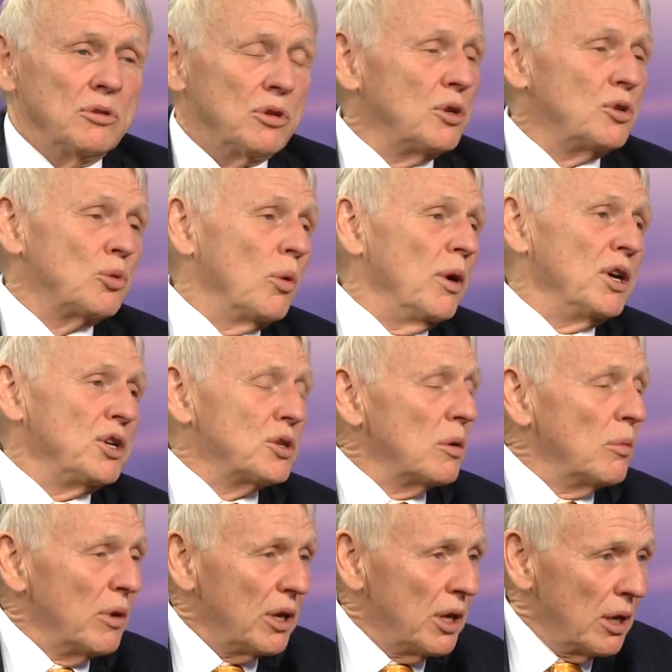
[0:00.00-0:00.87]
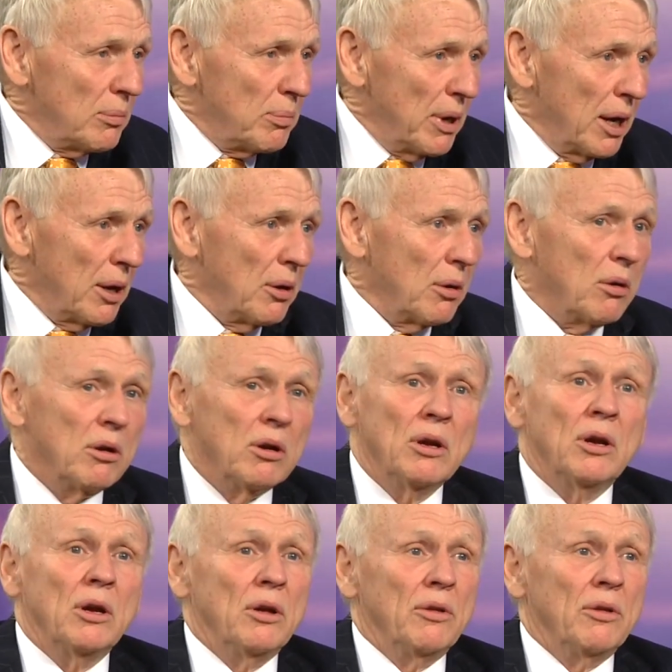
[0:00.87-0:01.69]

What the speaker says: situation would get better.